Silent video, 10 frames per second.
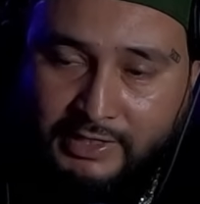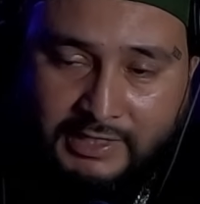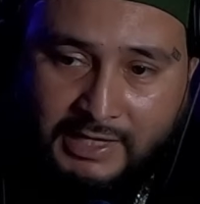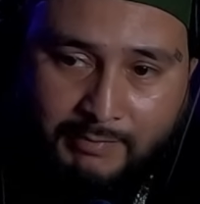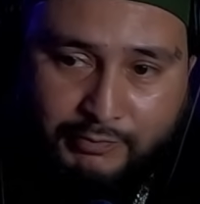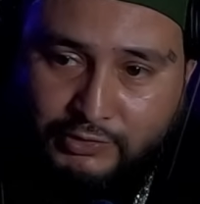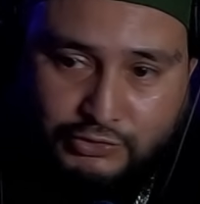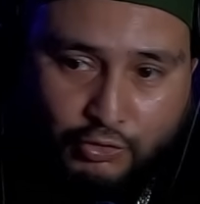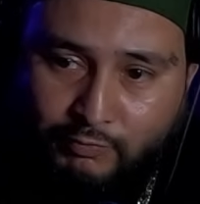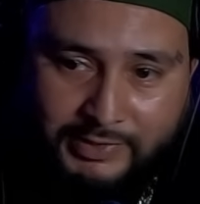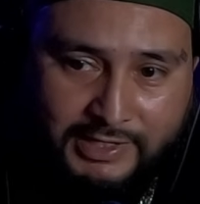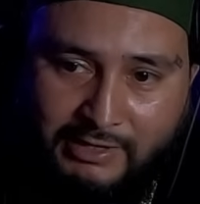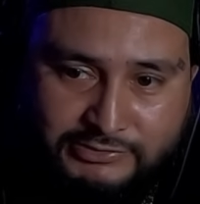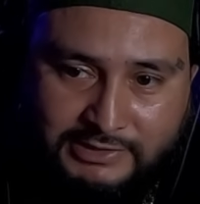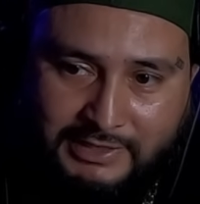He can't book nobody
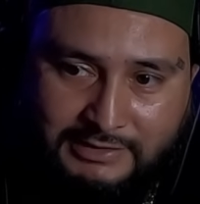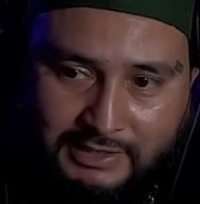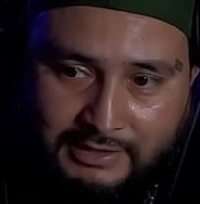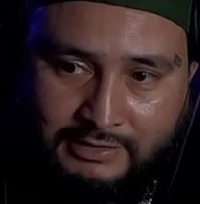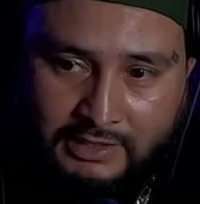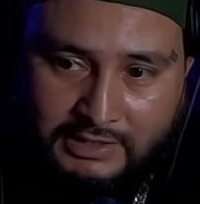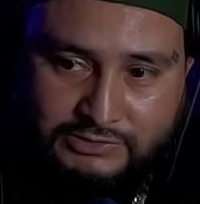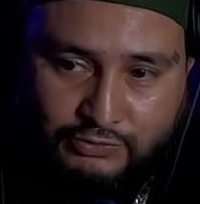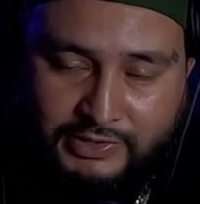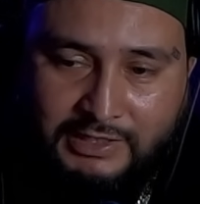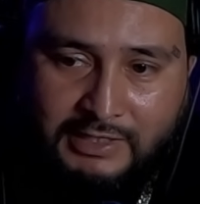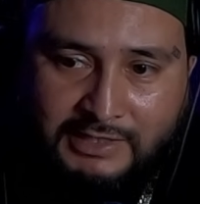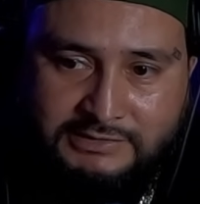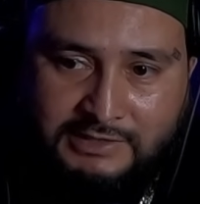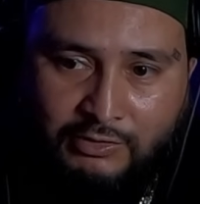else on that date. So he
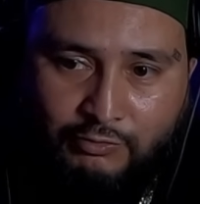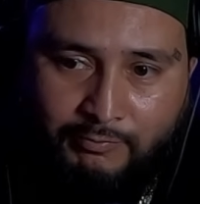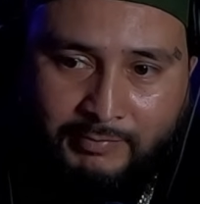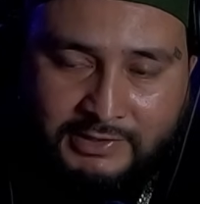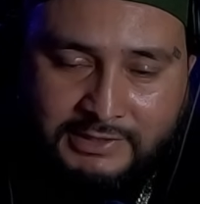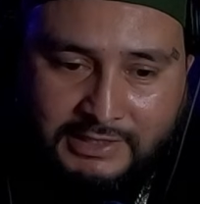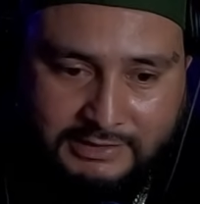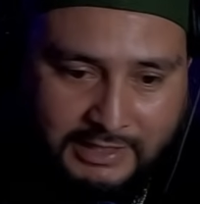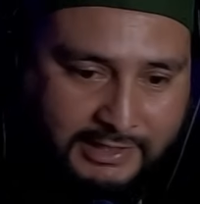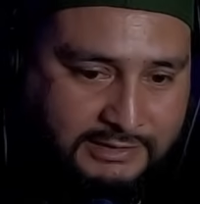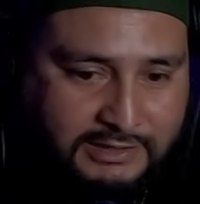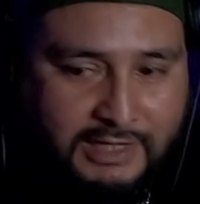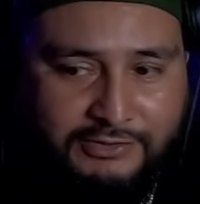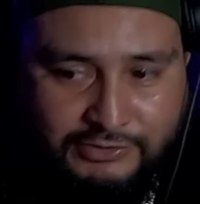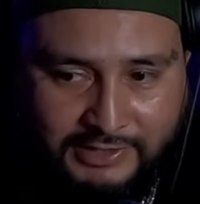lost out money on that
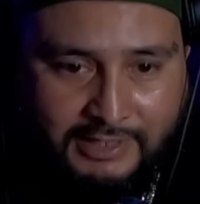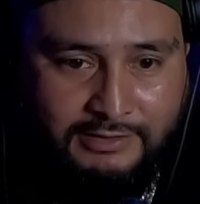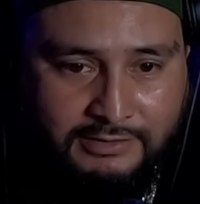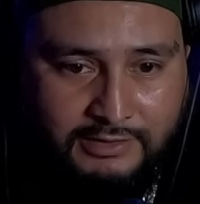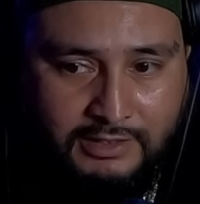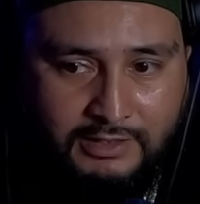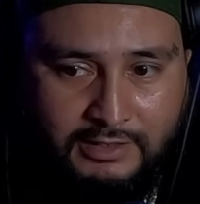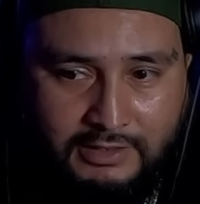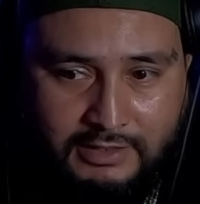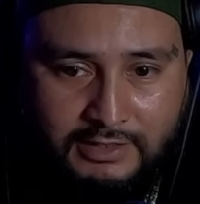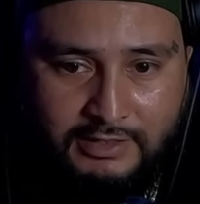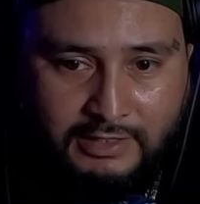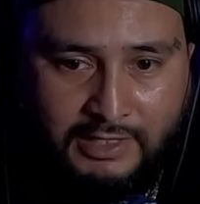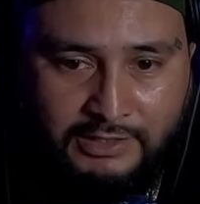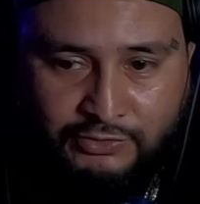entire date.
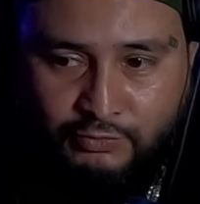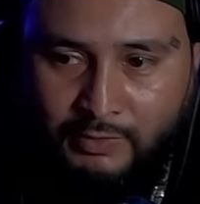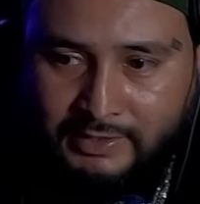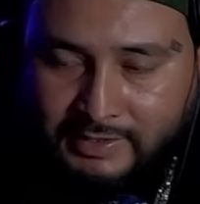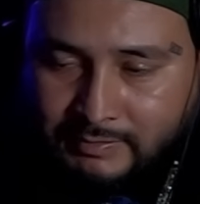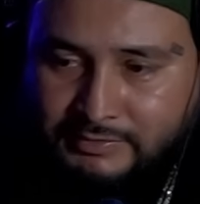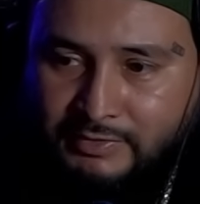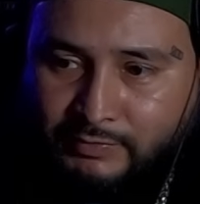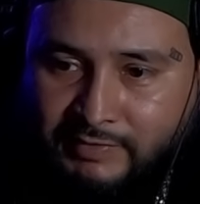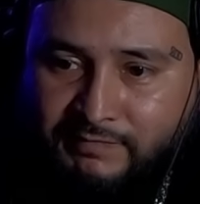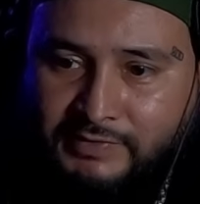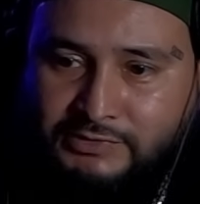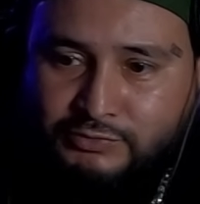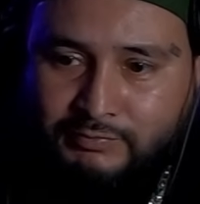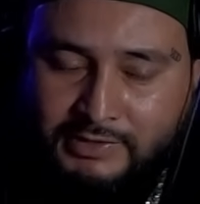And you want him to refund
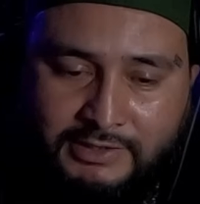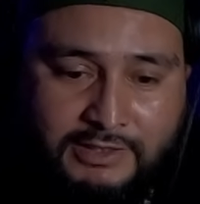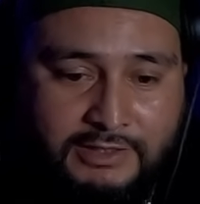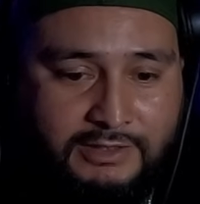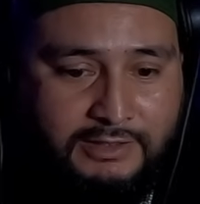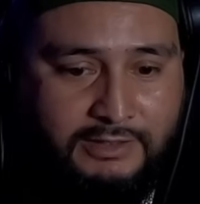you money?